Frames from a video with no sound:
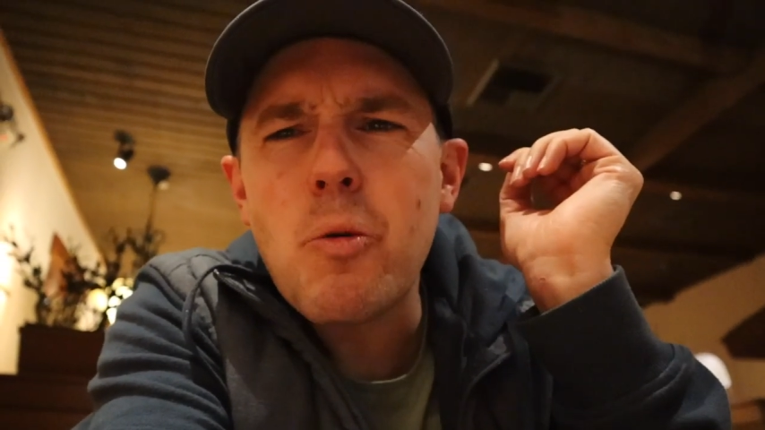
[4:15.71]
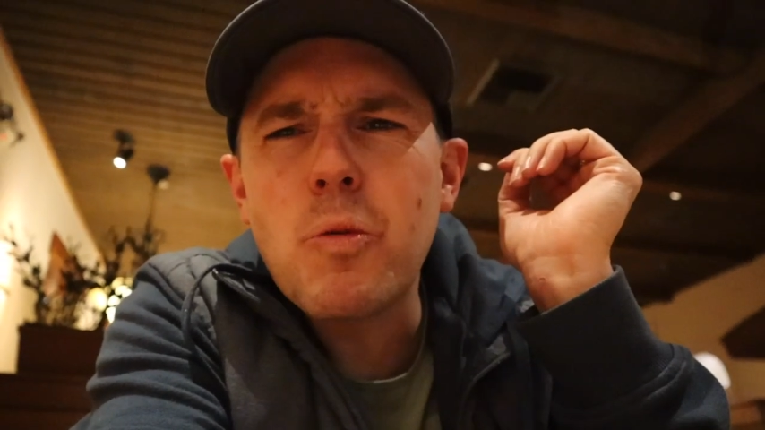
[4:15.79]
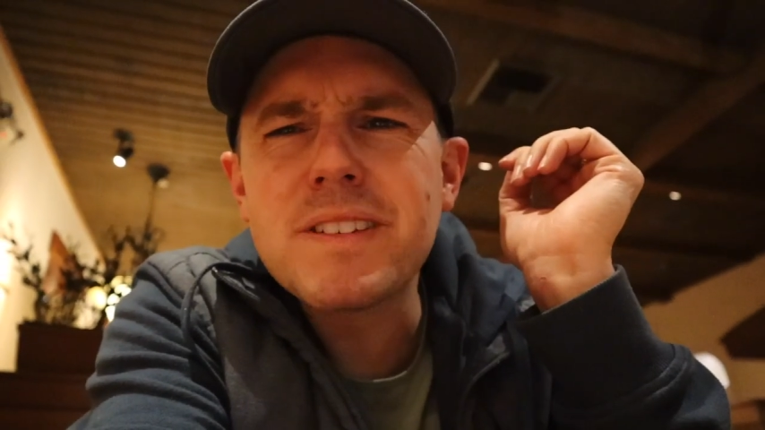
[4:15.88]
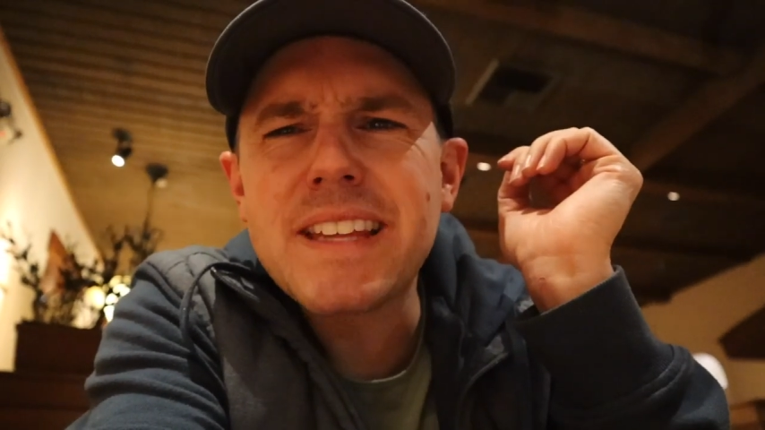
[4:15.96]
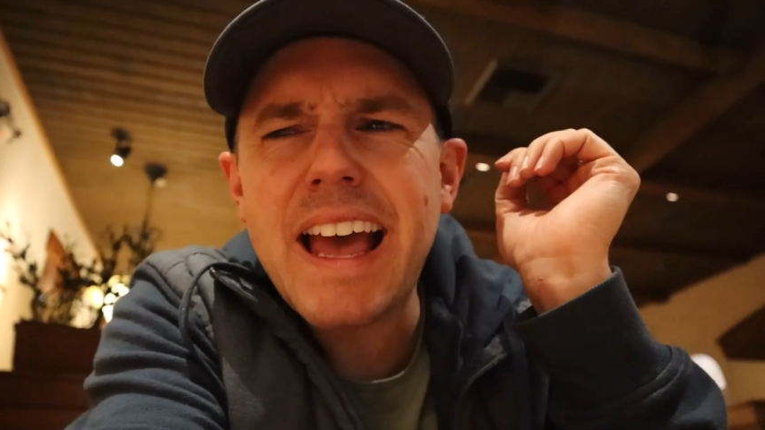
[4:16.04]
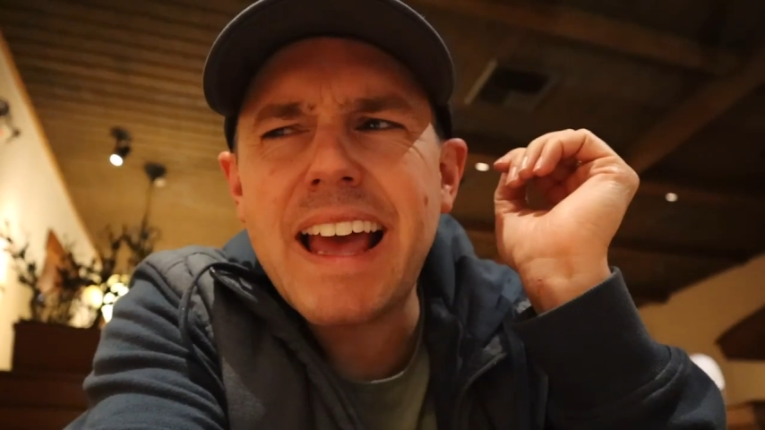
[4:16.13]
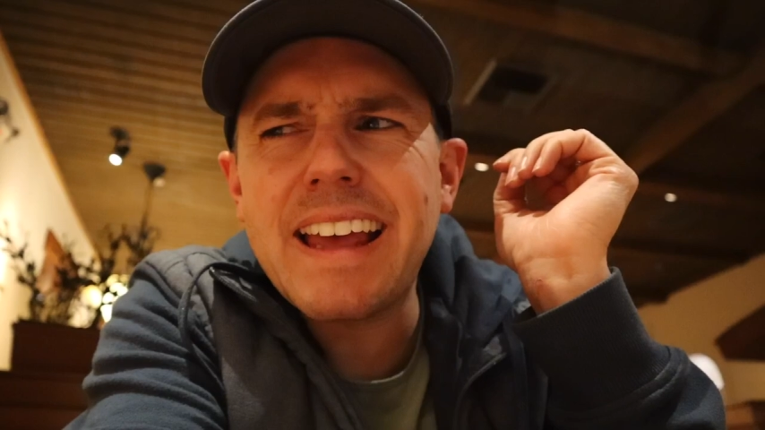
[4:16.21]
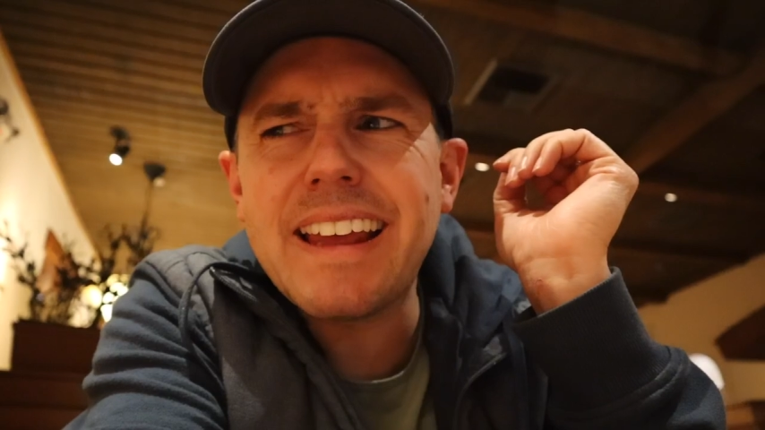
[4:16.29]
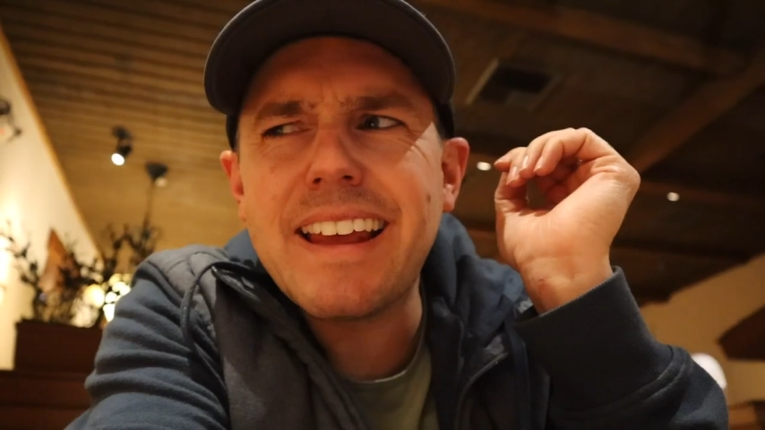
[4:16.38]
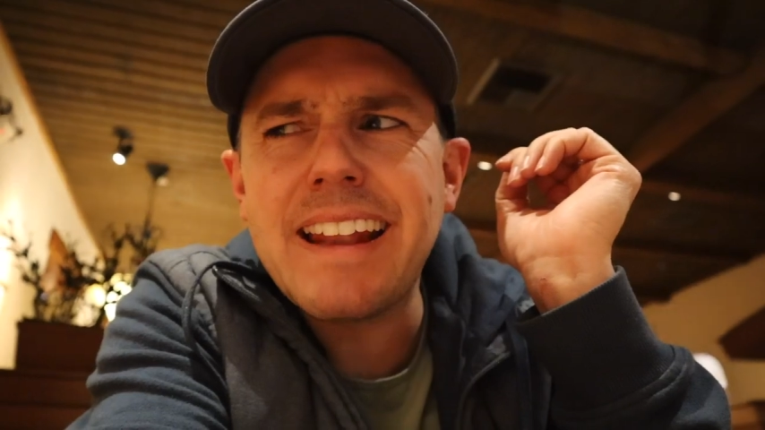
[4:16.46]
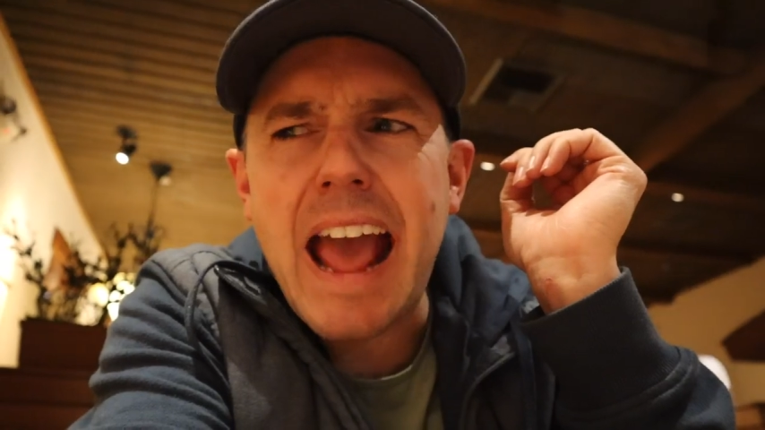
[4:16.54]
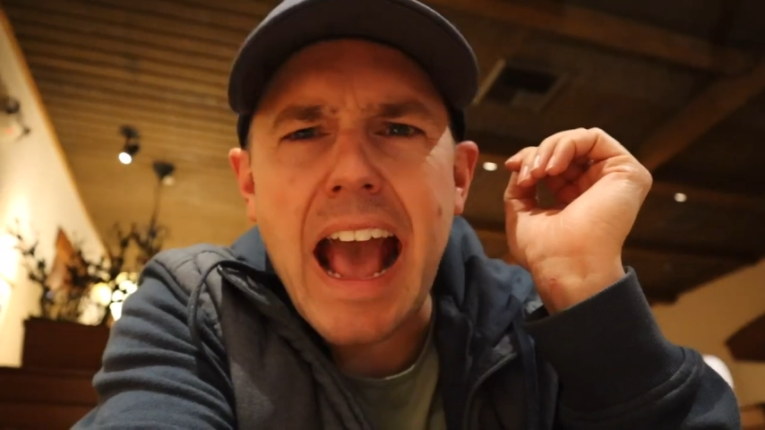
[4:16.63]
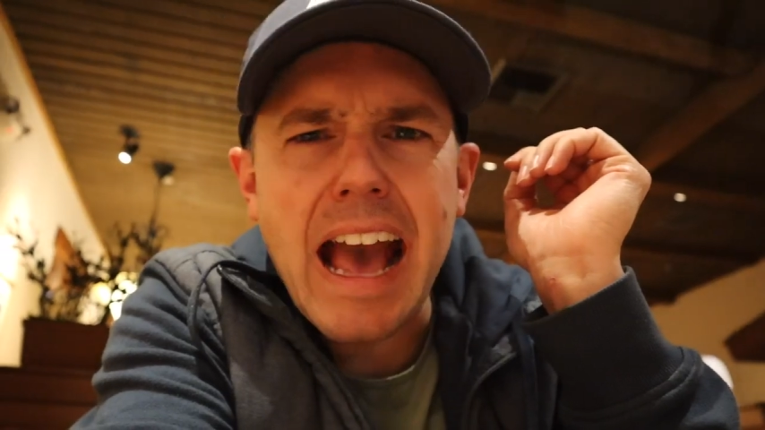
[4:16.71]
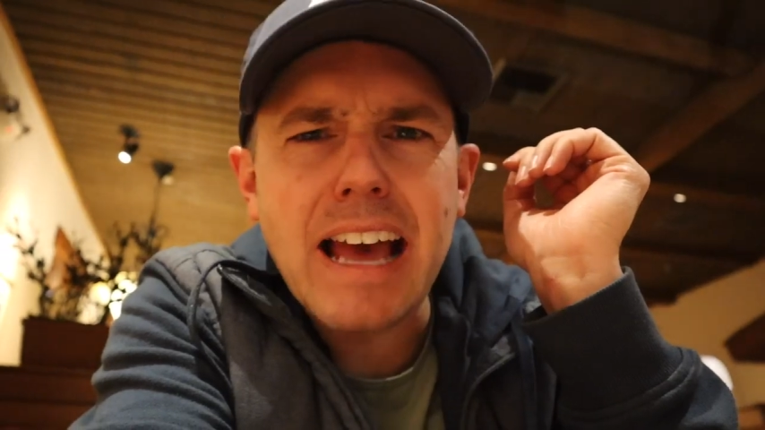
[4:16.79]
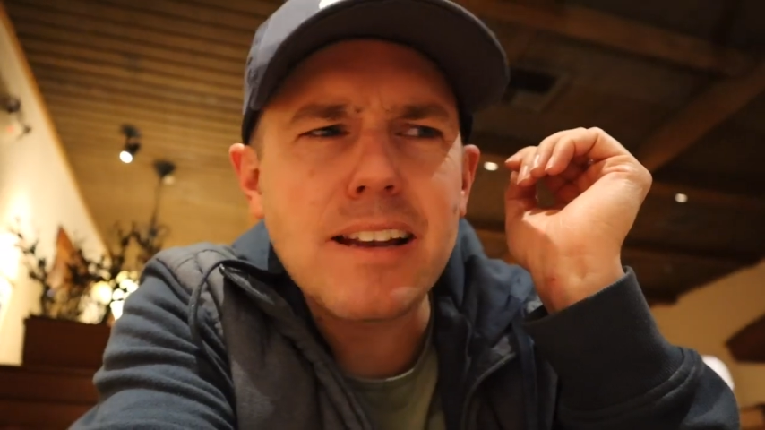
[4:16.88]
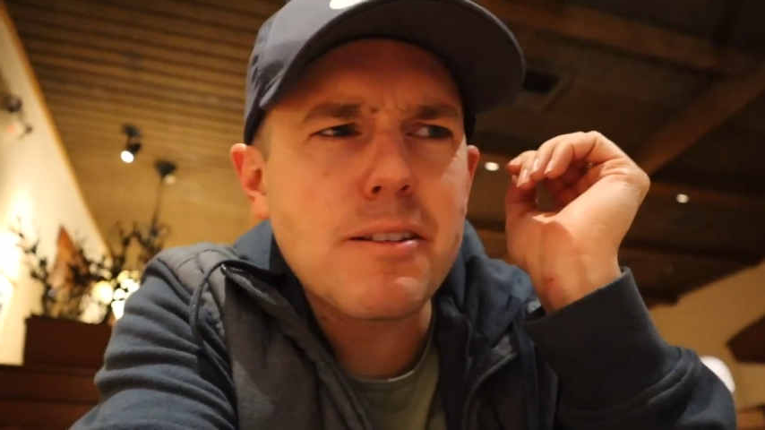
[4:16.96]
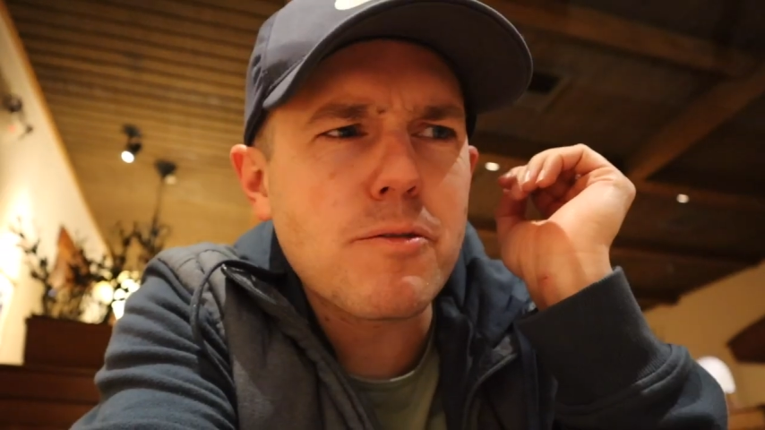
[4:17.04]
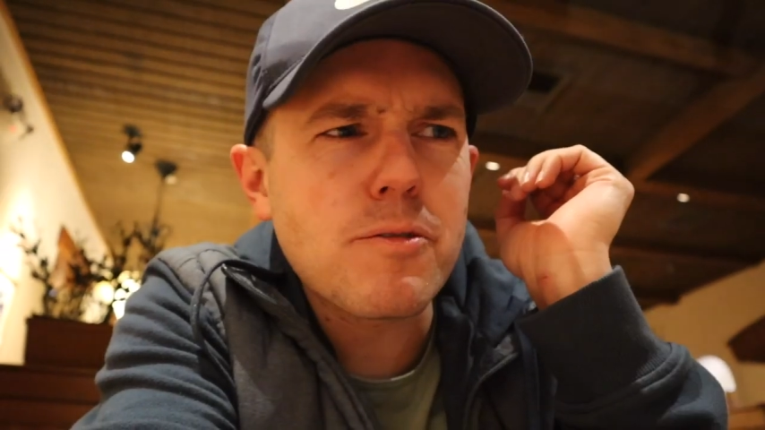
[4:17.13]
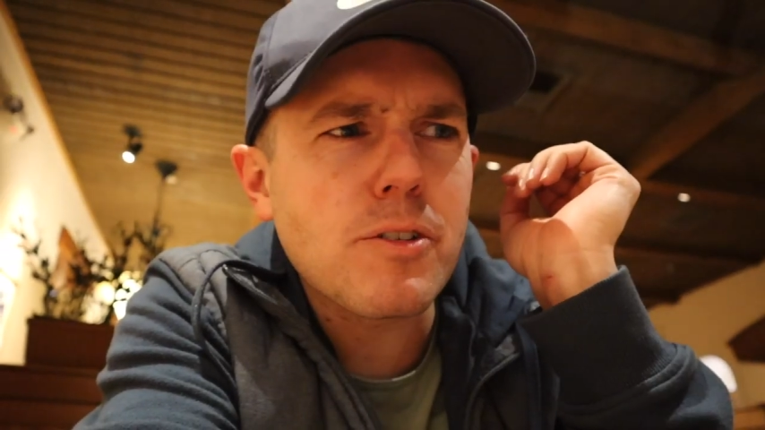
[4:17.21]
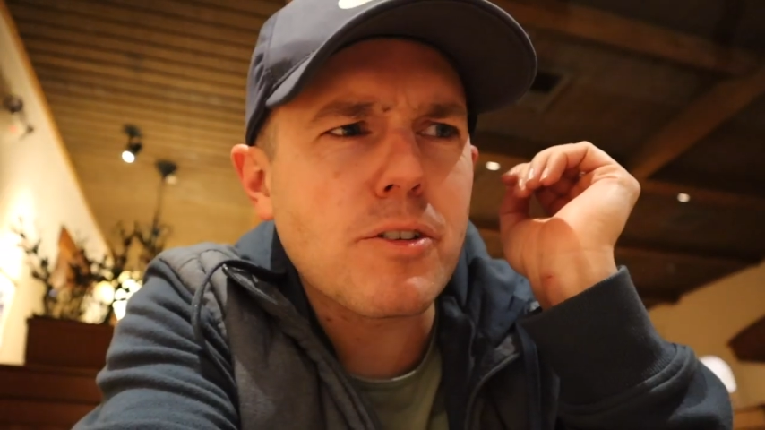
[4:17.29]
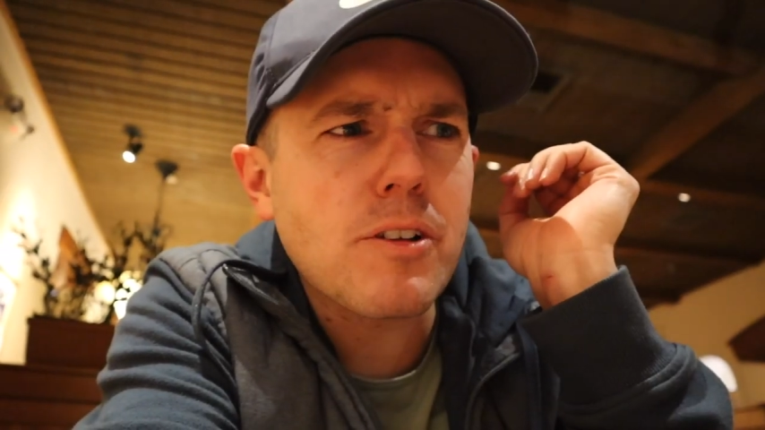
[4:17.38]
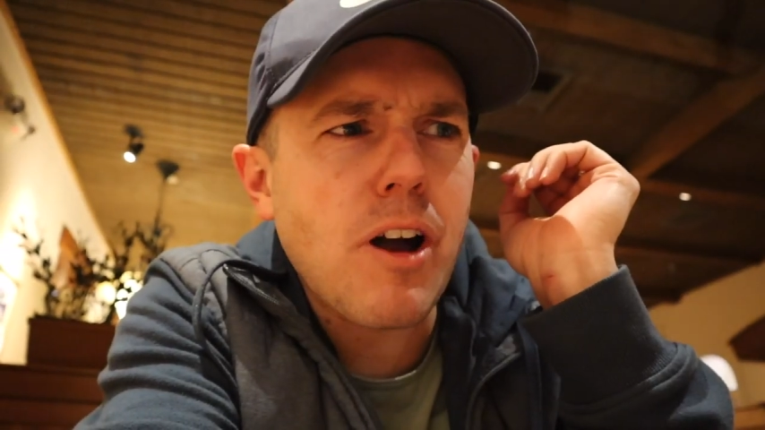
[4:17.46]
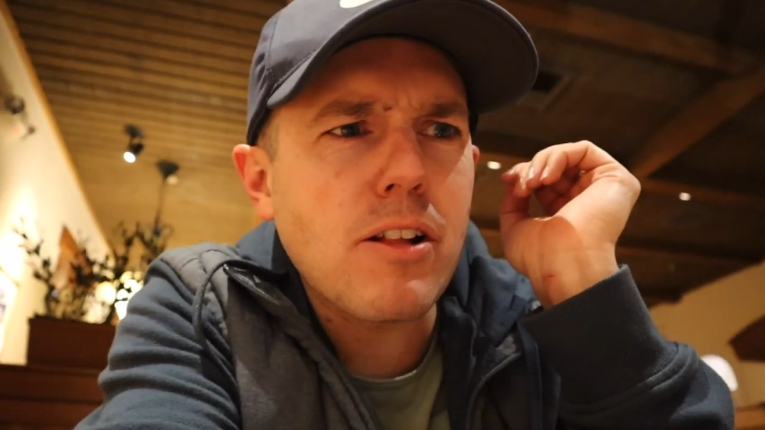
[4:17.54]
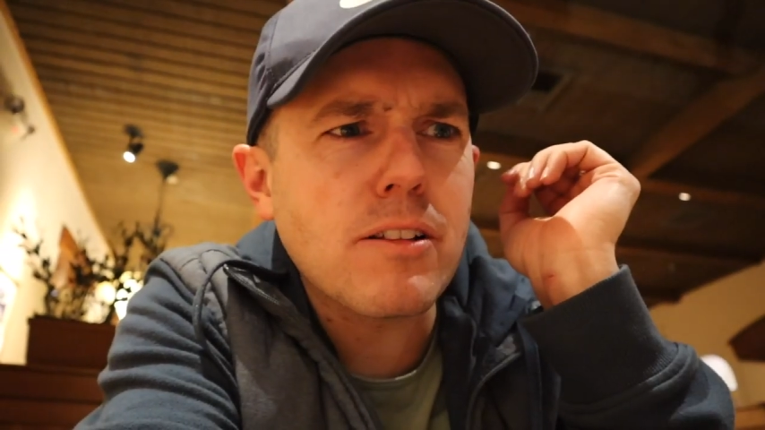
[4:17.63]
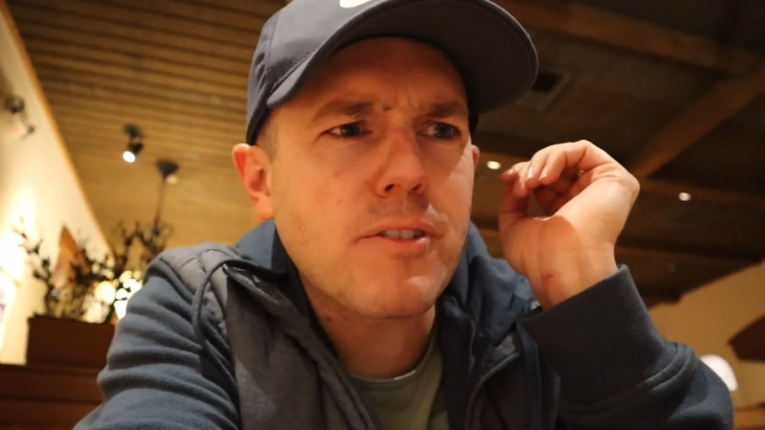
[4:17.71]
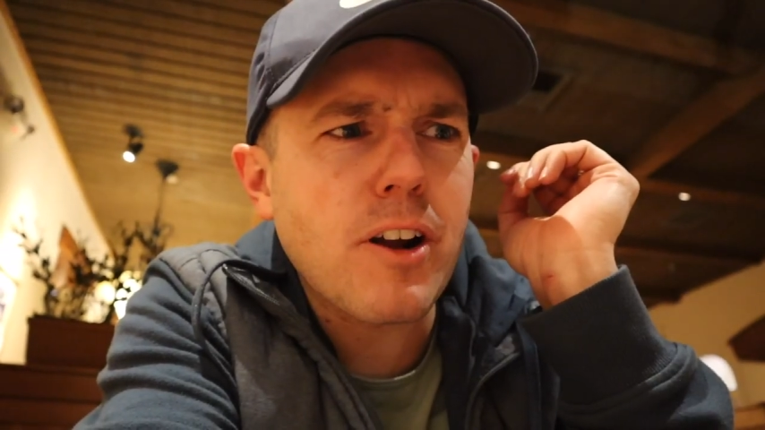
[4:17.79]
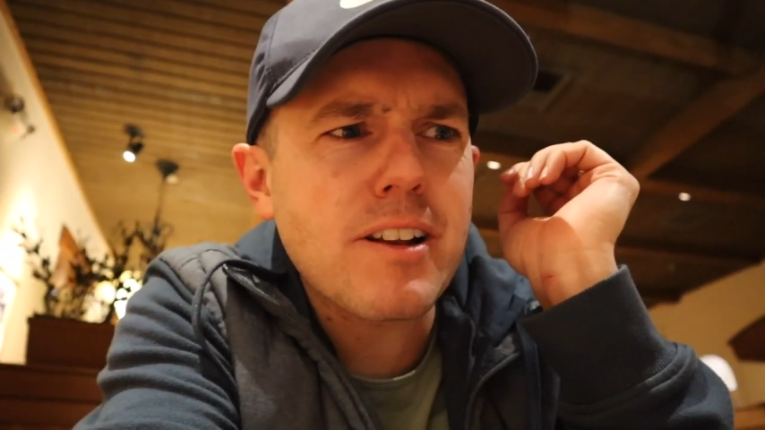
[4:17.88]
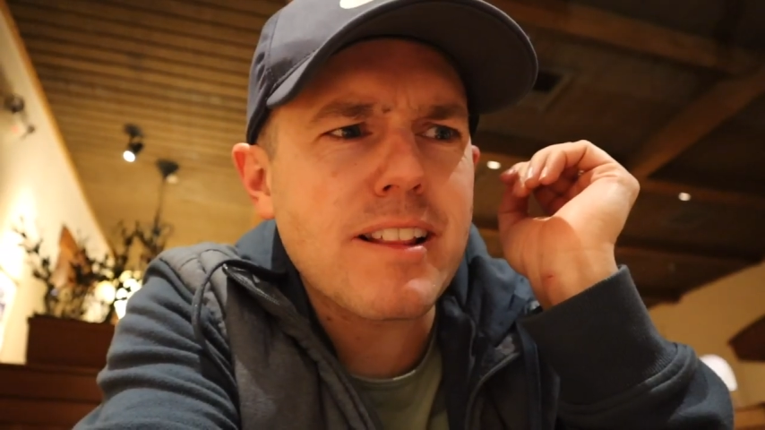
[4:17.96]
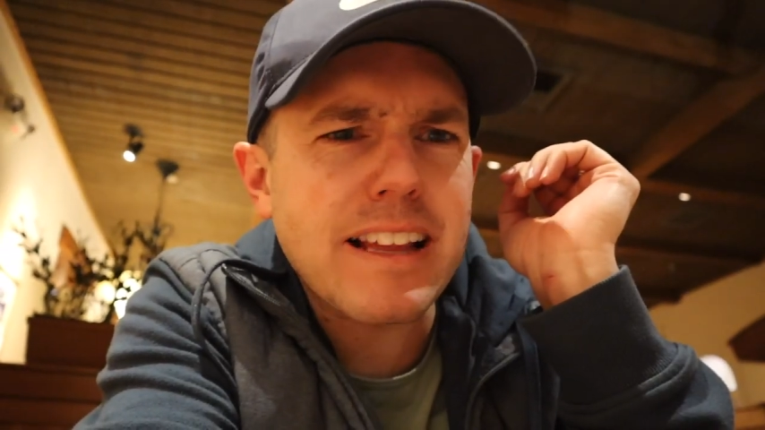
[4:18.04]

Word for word: was that an ad for Olive Garden?